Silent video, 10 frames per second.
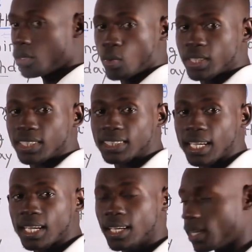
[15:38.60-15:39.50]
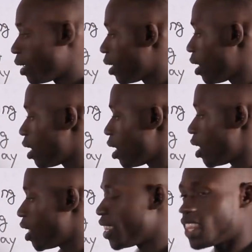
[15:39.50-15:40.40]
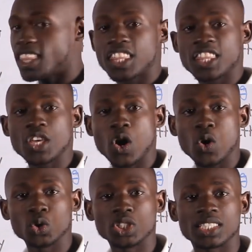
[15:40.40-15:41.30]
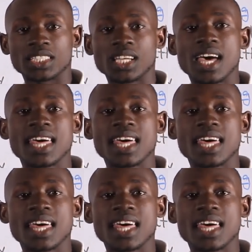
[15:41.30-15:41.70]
moi dis c'est those.